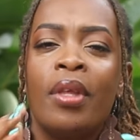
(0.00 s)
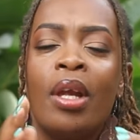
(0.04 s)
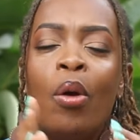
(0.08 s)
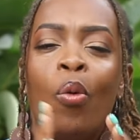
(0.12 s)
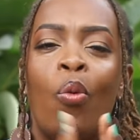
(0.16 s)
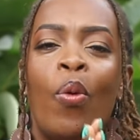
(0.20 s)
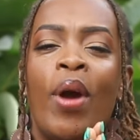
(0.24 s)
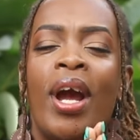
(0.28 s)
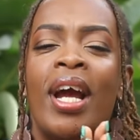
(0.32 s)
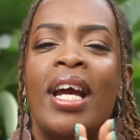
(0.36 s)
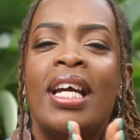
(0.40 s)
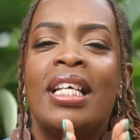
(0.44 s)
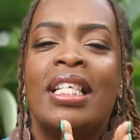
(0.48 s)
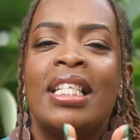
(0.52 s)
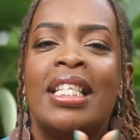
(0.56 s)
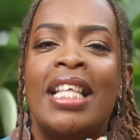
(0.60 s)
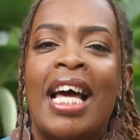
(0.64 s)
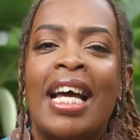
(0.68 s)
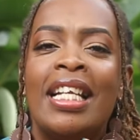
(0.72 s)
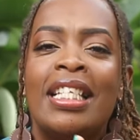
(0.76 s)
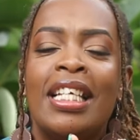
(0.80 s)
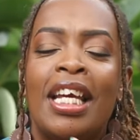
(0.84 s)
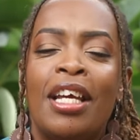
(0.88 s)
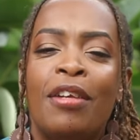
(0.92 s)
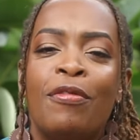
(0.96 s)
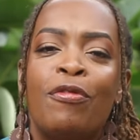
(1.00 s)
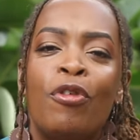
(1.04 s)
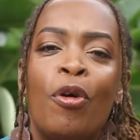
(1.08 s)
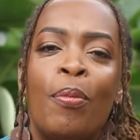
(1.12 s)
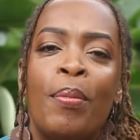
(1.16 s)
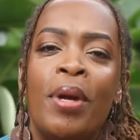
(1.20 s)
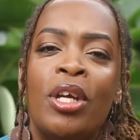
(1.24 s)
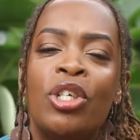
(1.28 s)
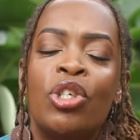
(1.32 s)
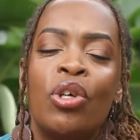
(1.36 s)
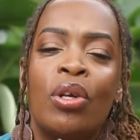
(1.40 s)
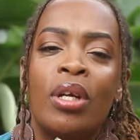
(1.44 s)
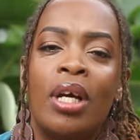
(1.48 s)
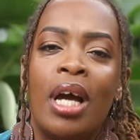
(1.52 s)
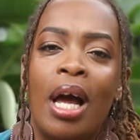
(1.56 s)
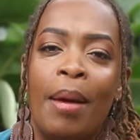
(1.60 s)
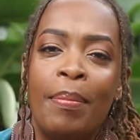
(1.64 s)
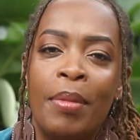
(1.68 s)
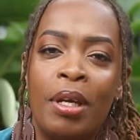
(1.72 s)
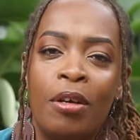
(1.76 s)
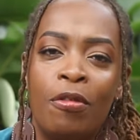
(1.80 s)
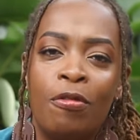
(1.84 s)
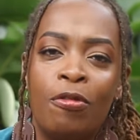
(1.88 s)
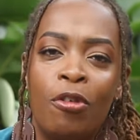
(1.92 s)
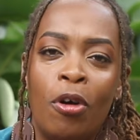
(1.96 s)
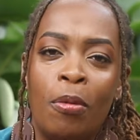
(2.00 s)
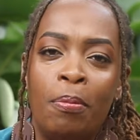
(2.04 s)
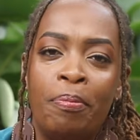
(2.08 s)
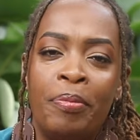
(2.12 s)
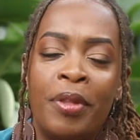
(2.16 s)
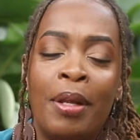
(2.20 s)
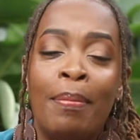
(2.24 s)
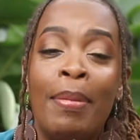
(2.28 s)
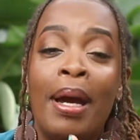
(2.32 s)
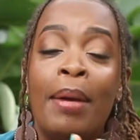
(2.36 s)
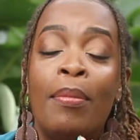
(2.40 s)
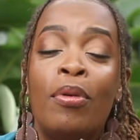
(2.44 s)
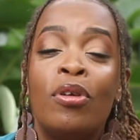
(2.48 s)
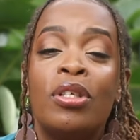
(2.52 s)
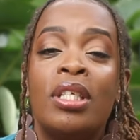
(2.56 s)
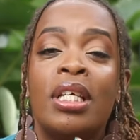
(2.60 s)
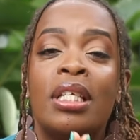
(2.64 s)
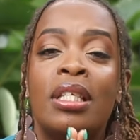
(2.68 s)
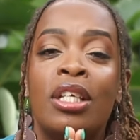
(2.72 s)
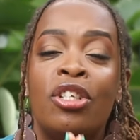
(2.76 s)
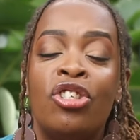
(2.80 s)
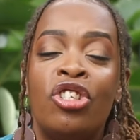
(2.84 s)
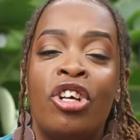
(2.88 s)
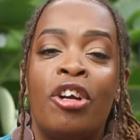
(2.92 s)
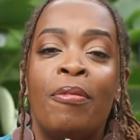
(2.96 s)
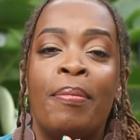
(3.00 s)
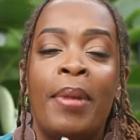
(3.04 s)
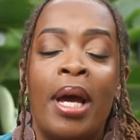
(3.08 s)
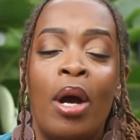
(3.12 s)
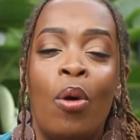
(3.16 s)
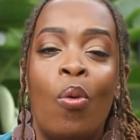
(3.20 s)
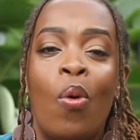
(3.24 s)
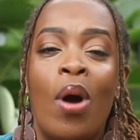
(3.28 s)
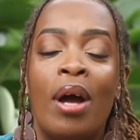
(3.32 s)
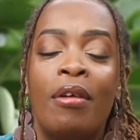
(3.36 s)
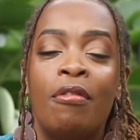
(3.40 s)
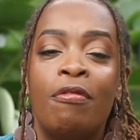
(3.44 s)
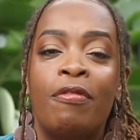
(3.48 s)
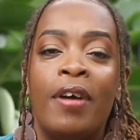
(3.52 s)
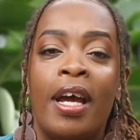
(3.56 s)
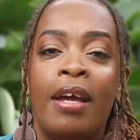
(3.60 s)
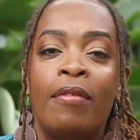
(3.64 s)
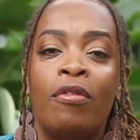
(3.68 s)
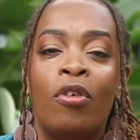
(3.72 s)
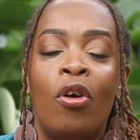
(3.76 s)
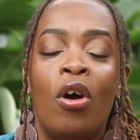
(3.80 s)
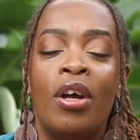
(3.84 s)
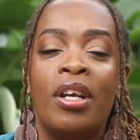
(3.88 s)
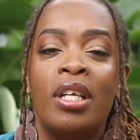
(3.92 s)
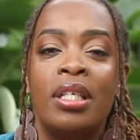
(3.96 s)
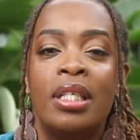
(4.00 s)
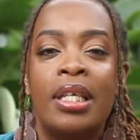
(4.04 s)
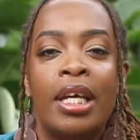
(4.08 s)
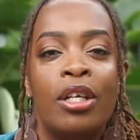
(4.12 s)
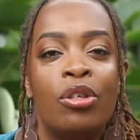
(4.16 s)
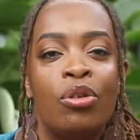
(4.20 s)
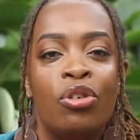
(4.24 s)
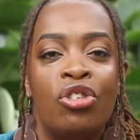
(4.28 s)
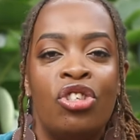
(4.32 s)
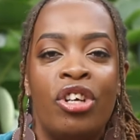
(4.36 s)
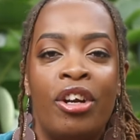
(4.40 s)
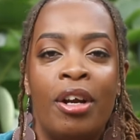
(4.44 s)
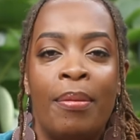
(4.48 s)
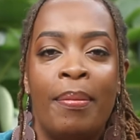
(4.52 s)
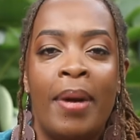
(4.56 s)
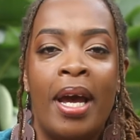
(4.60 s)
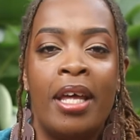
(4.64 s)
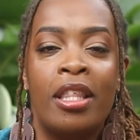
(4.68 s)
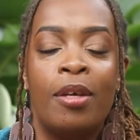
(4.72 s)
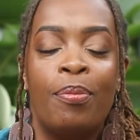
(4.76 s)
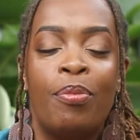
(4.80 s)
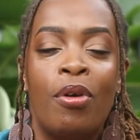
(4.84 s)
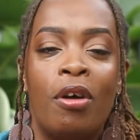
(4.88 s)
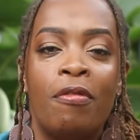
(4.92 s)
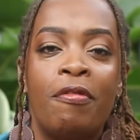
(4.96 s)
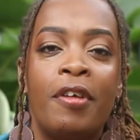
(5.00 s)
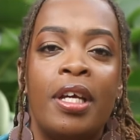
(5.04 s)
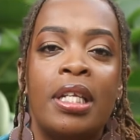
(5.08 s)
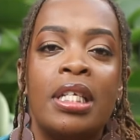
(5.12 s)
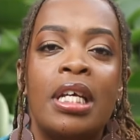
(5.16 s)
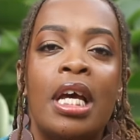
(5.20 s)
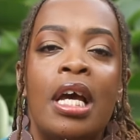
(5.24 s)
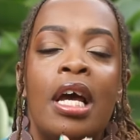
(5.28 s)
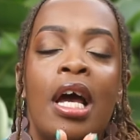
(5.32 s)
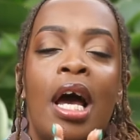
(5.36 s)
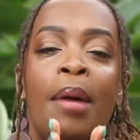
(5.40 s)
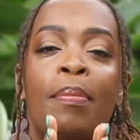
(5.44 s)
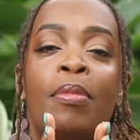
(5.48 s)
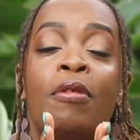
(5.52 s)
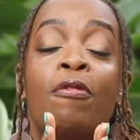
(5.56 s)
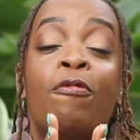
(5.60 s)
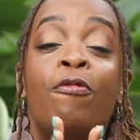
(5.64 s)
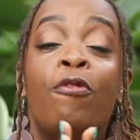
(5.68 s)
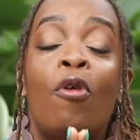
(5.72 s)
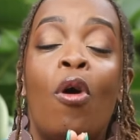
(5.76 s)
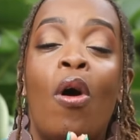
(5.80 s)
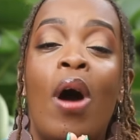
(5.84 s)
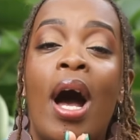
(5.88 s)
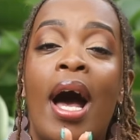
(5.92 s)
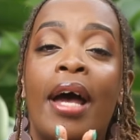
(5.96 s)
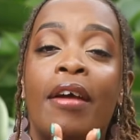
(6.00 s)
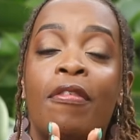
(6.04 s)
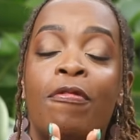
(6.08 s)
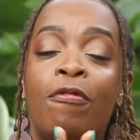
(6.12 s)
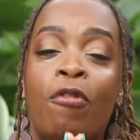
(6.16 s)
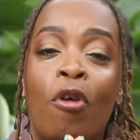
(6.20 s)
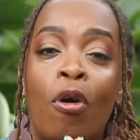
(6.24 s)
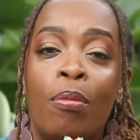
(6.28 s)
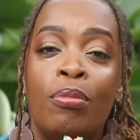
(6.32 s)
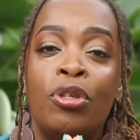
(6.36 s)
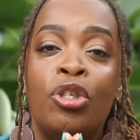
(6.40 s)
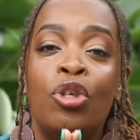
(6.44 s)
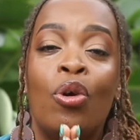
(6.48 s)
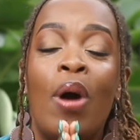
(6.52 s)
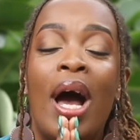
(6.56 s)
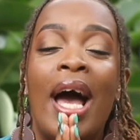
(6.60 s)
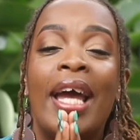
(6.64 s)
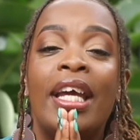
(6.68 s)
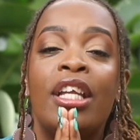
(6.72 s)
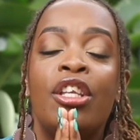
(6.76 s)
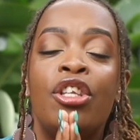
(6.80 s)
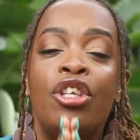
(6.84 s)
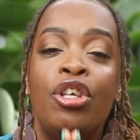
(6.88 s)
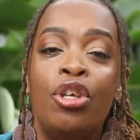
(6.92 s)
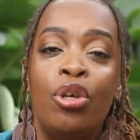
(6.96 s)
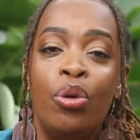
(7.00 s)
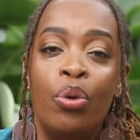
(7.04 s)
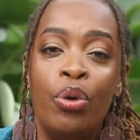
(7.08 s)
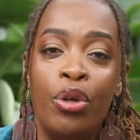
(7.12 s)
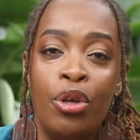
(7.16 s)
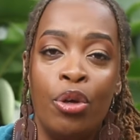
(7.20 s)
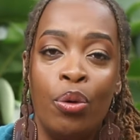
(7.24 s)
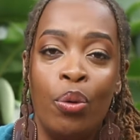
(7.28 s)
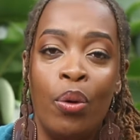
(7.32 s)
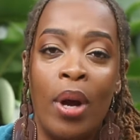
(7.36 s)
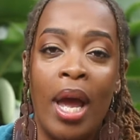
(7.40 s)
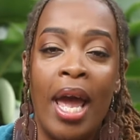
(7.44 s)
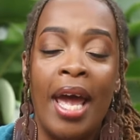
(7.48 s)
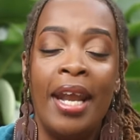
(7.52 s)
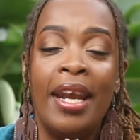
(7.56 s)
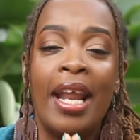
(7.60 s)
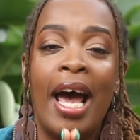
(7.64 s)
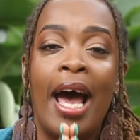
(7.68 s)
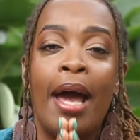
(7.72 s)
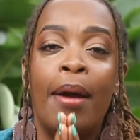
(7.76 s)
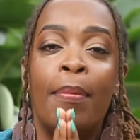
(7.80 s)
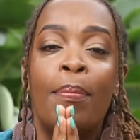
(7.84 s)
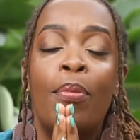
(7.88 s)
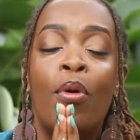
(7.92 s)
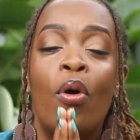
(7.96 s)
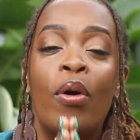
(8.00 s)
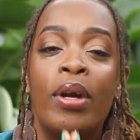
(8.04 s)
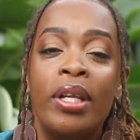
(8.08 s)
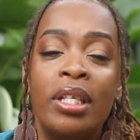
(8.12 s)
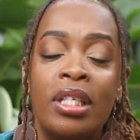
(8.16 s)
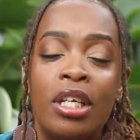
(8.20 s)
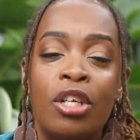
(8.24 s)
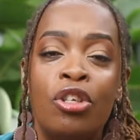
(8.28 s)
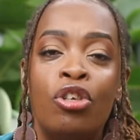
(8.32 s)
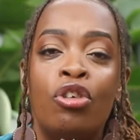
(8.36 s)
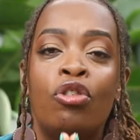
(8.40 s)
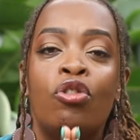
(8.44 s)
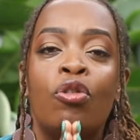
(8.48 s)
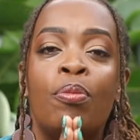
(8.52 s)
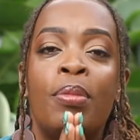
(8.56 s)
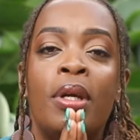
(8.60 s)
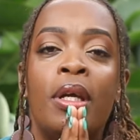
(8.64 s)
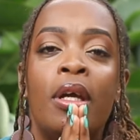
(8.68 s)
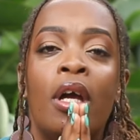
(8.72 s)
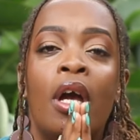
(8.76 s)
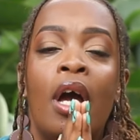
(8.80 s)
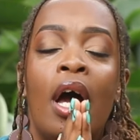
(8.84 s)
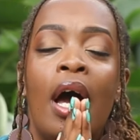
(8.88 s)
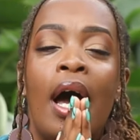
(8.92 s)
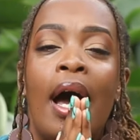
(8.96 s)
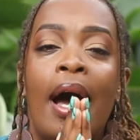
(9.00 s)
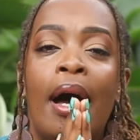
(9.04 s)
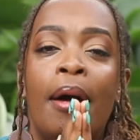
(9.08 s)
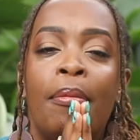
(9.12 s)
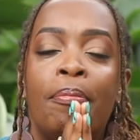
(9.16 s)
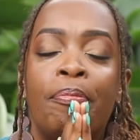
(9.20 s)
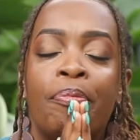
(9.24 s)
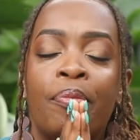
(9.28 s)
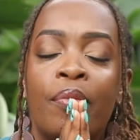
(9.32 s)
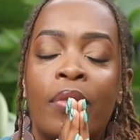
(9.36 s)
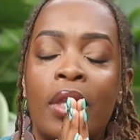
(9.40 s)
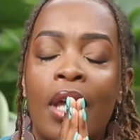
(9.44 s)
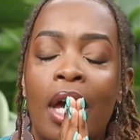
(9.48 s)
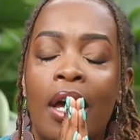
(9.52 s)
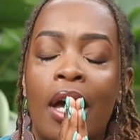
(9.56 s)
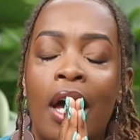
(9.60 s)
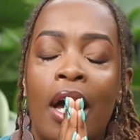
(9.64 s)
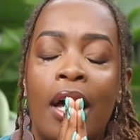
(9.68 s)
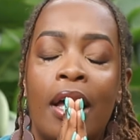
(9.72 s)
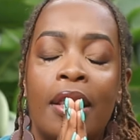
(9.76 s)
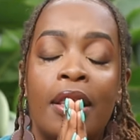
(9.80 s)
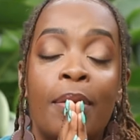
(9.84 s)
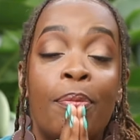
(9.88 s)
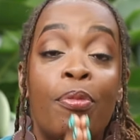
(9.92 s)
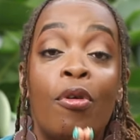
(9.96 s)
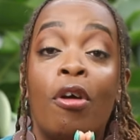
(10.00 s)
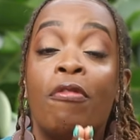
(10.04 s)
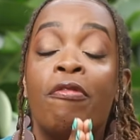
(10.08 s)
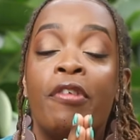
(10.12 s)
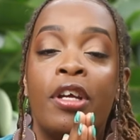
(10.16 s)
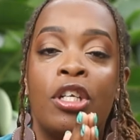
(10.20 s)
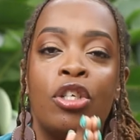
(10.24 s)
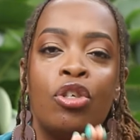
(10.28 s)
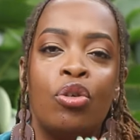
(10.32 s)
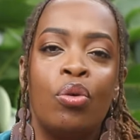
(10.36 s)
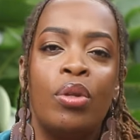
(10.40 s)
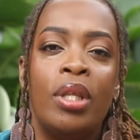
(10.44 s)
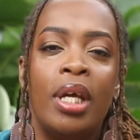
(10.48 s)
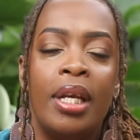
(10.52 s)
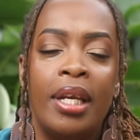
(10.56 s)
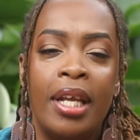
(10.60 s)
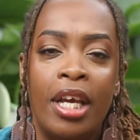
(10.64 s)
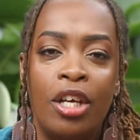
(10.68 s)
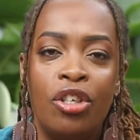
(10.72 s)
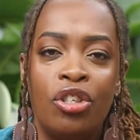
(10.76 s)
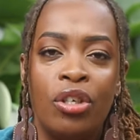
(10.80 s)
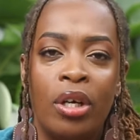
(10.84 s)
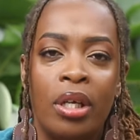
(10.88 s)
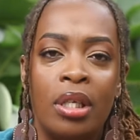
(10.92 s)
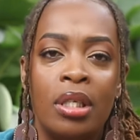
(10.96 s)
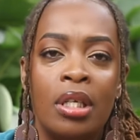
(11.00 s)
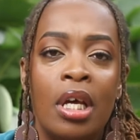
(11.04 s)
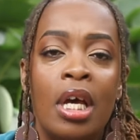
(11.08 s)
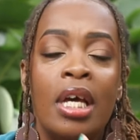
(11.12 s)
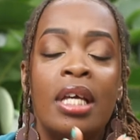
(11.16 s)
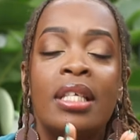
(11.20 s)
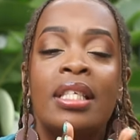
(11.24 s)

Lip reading: Where is that information coming from? The Bible says in Jeremiah 1:5, God is saying to Jeremiah the prophet, before I formed you, I knew you, and I appointed you to be the prophet to the nations.